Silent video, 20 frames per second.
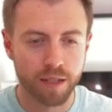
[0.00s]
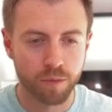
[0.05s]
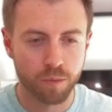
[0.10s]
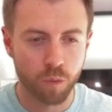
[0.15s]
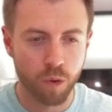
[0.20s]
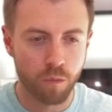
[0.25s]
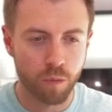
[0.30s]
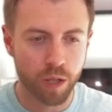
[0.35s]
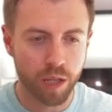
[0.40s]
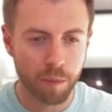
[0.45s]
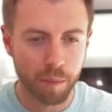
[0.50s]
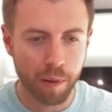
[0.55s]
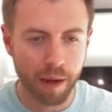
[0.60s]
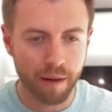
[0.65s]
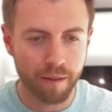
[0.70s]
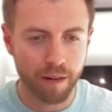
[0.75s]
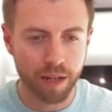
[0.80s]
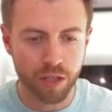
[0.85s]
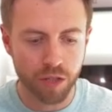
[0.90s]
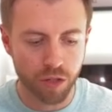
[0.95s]
when we
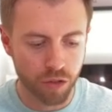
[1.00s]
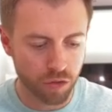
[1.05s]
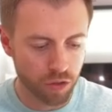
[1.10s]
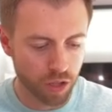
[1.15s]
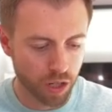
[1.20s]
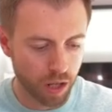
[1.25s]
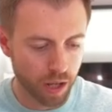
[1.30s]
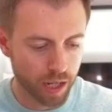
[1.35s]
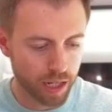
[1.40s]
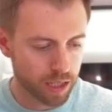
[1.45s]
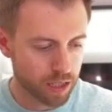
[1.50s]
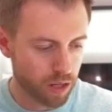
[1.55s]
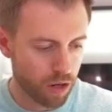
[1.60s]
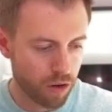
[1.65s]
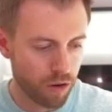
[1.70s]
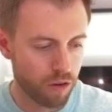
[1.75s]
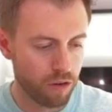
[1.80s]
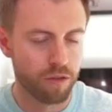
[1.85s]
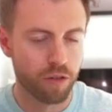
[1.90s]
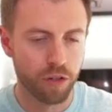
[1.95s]
compare it to the likes
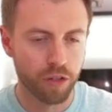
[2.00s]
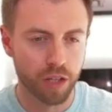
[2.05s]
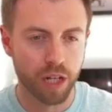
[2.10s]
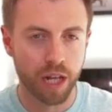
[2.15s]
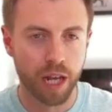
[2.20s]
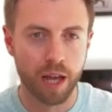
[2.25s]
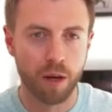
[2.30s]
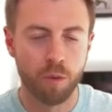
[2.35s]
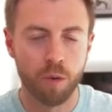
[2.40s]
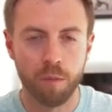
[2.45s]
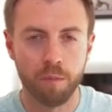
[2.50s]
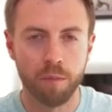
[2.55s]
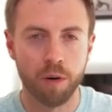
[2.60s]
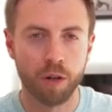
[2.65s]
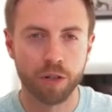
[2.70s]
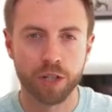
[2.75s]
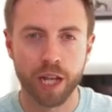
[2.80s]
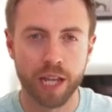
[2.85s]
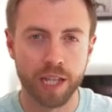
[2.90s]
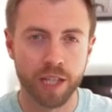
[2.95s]
of other layer 1
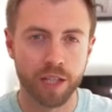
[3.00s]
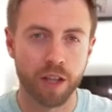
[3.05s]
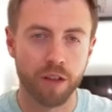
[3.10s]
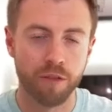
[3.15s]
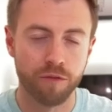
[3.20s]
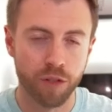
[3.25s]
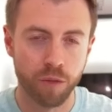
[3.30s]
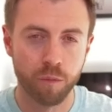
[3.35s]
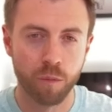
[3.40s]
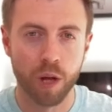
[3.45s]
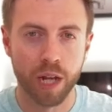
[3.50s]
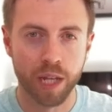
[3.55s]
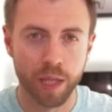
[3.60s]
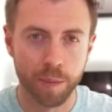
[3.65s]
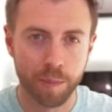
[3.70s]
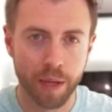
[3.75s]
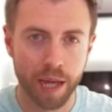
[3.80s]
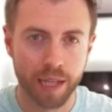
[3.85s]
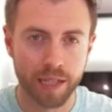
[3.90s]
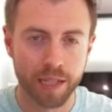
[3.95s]
blockchains that have done well in the
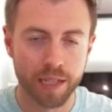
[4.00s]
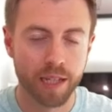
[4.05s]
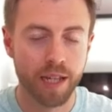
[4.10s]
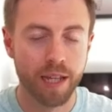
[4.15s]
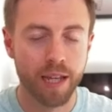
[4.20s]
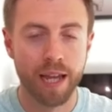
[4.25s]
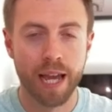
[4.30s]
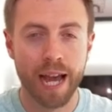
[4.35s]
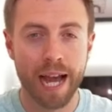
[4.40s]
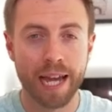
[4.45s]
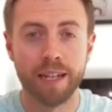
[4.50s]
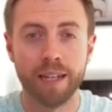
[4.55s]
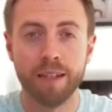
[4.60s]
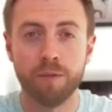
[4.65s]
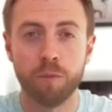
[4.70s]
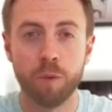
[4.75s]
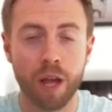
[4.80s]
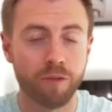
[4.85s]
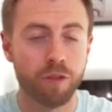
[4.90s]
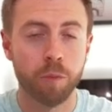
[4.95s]
past. And
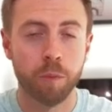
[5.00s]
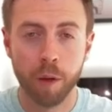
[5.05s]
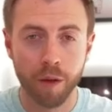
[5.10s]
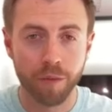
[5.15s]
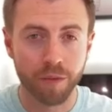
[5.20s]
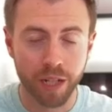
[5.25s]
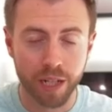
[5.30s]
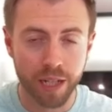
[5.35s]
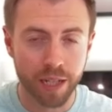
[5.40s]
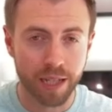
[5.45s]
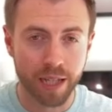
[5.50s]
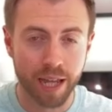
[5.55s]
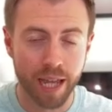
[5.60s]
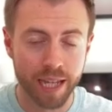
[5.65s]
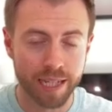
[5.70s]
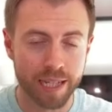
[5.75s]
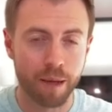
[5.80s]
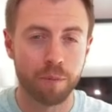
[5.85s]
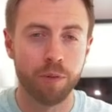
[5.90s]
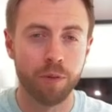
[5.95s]
we have the perfect
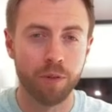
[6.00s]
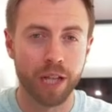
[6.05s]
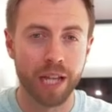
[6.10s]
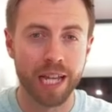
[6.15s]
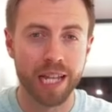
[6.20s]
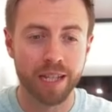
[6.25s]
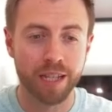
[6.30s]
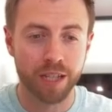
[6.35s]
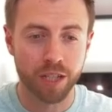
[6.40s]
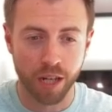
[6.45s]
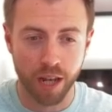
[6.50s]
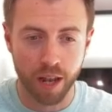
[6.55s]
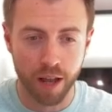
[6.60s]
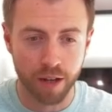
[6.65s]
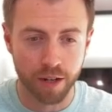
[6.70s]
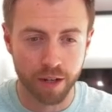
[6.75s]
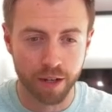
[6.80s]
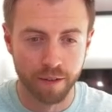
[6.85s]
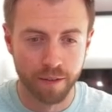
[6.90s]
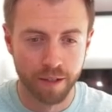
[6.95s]
example in
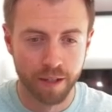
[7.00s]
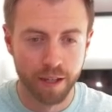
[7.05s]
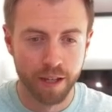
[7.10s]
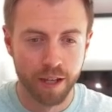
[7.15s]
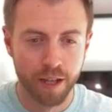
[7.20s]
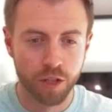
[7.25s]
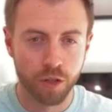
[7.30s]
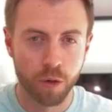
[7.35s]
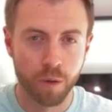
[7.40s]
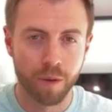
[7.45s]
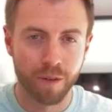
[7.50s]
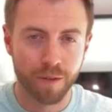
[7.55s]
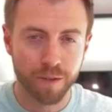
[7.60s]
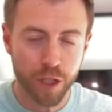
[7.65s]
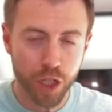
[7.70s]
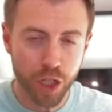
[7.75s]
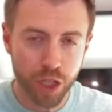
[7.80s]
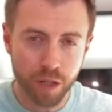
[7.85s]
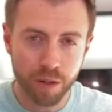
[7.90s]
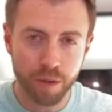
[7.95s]
Solana. So if
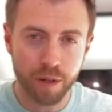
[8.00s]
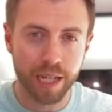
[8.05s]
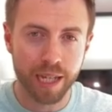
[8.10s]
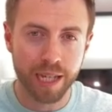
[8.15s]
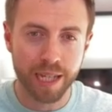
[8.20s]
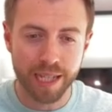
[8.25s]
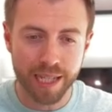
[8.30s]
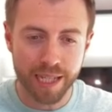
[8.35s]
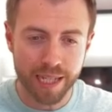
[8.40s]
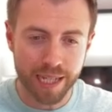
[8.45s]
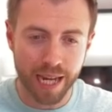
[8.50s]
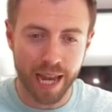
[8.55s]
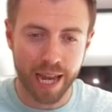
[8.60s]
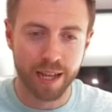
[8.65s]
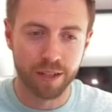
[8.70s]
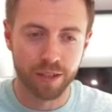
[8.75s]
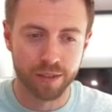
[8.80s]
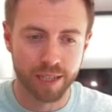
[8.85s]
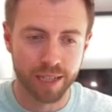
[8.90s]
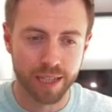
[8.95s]
SUI can
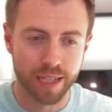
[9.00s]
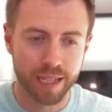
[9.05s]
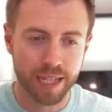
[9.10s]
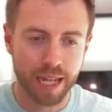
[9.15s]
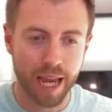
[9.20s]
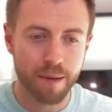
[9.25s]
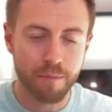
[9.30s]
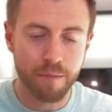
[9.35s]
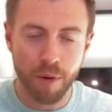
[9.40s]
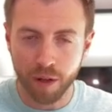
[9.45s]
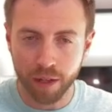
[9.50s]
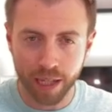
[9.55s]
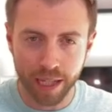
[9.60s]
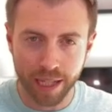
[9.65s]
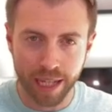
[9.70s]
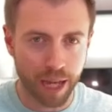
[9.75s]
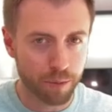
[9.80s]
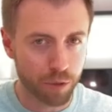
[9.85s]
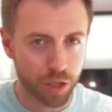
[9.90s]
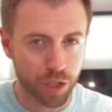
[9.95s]
scale to the same market
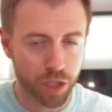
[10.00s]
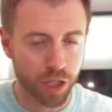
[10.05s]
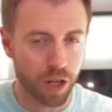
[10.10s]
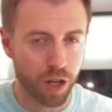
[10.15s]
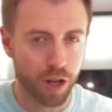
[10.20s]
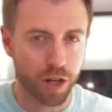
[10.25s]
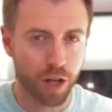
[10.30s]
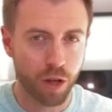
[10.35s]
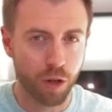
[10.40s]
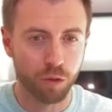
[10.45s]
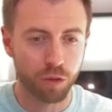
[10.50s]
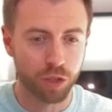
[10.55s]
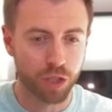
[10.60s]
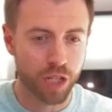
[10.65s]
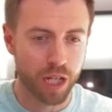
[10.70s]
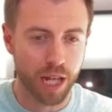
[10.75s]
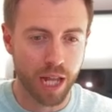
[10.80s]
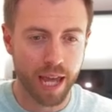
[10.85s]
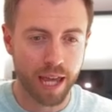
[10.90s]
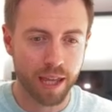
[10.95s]
cap that Solana holds
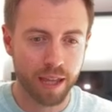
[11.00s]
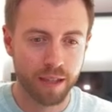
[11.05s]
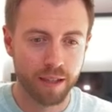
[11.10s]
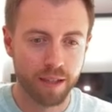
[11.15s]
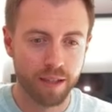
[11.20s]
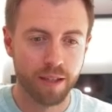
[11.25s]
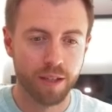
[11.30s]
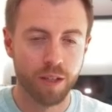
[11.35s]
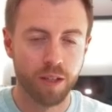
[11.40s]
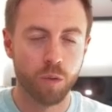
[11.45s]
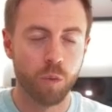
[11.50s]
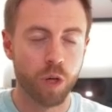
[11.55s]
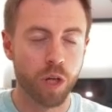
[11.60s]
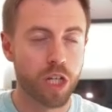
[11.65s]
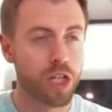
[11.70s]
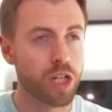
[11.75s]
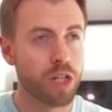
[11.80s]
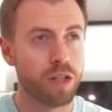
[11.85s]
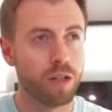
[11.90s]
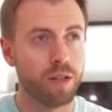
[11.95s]
today,
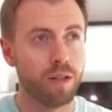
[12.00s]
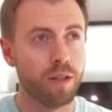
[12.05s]
which